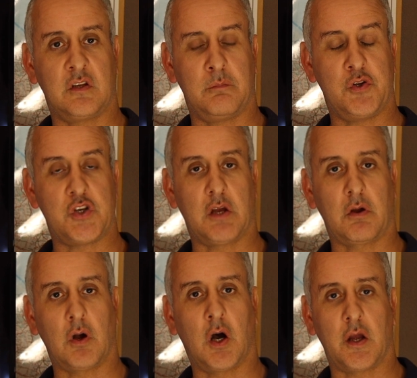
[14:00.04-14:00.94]
to the
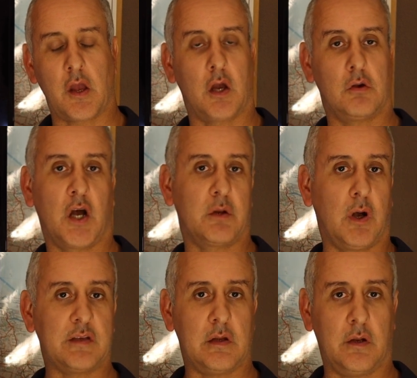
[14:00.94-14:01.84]
Pajero IO,
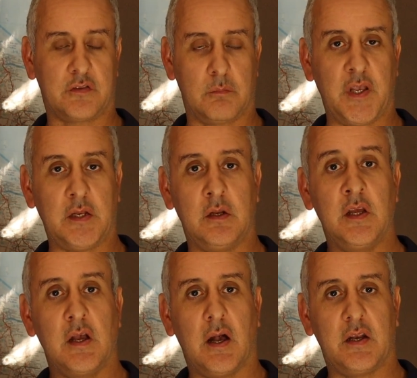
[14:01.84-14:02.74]
otherwise known as the Pinin,
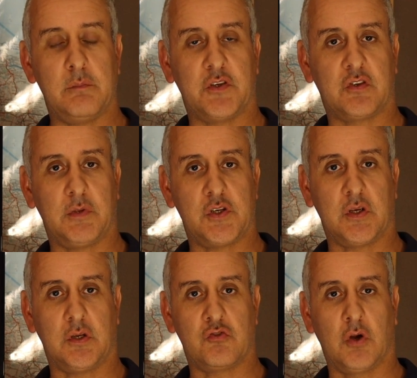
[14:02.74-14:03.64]
and the
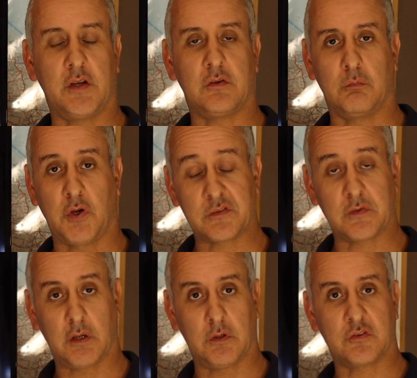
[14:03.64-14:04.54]
Mitsubishi Triton, most
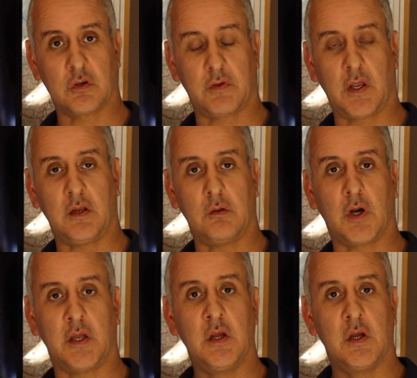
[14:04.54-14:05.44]
variants of it
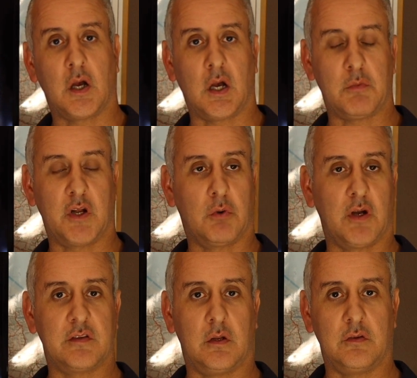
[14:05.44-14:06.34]
anyway,
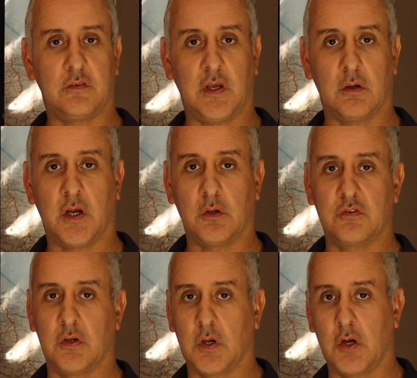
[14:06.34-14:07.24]
otherwise known as the
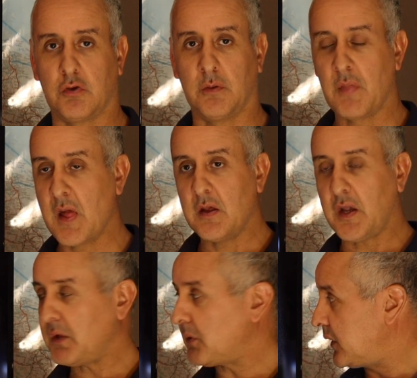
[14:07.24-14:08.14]
L200.
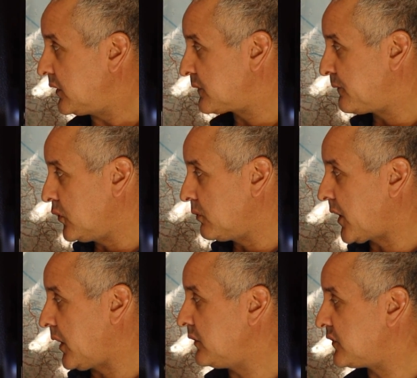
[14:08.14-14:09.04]
Anyway, there's 4
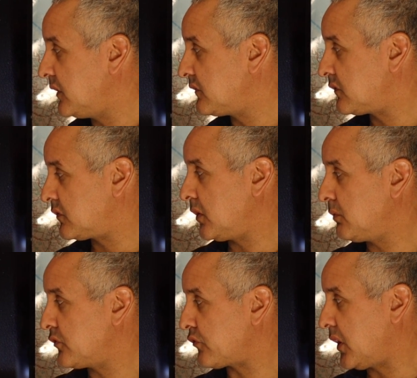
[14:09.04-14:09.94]
modes. There's
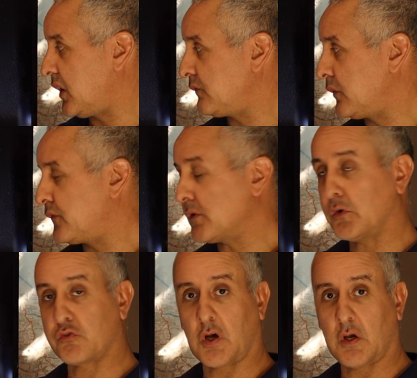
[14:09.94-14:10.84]
2-wheel drive,
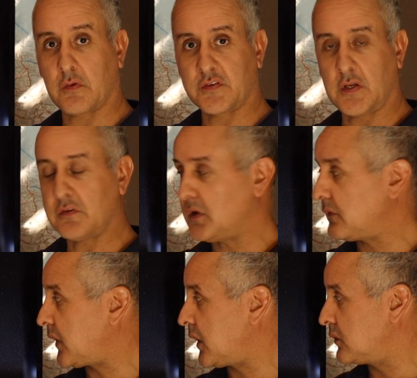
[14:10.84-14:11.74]
4-wheel drive, centre
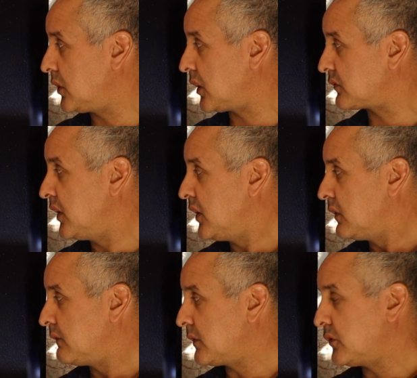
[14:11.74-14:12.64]
diff unlocked,
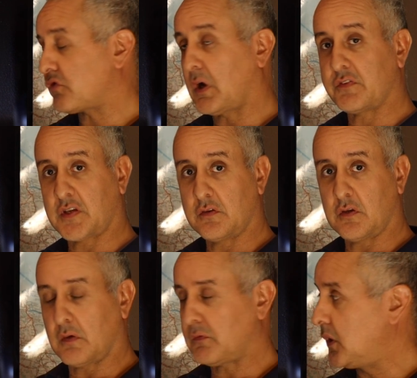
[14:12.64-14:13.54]
4-wheel drive,
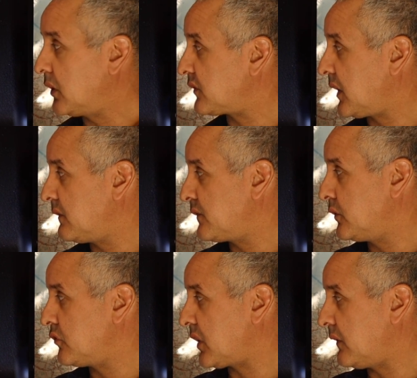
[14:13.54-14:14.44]
centre diff locked, and
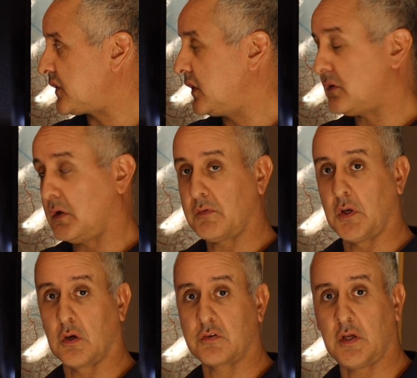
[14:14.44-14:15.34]
4-wheel drive, centre diff
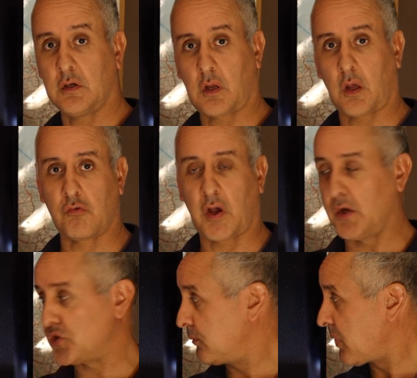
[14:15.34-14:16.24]
locked and low
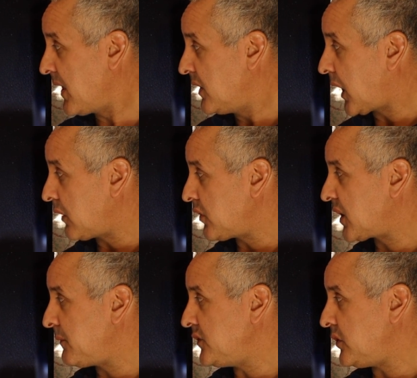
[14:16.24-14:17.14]
range. I
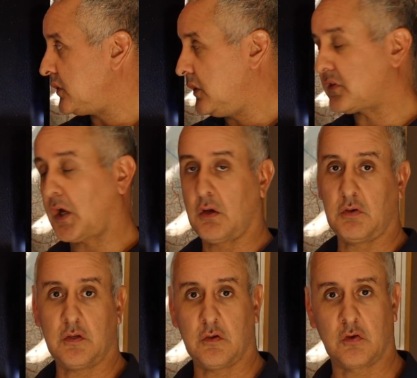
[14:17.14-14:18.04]
recommend you use
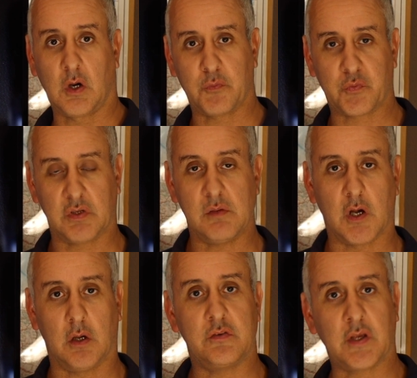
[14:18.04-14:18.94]
only the top 3
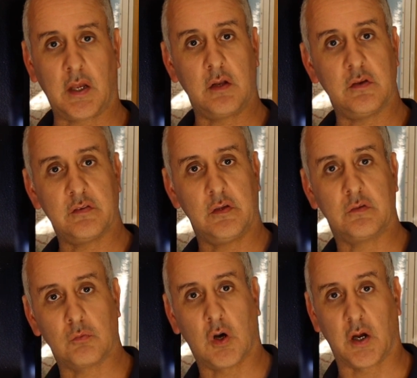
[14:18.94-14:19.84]
modes, and this
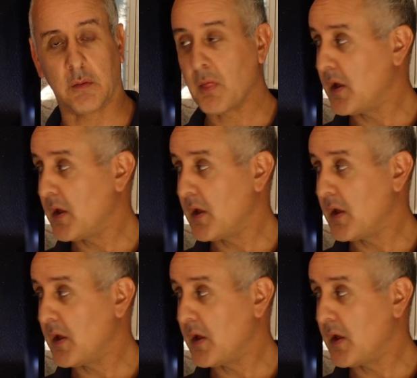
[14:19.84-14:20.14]
is why.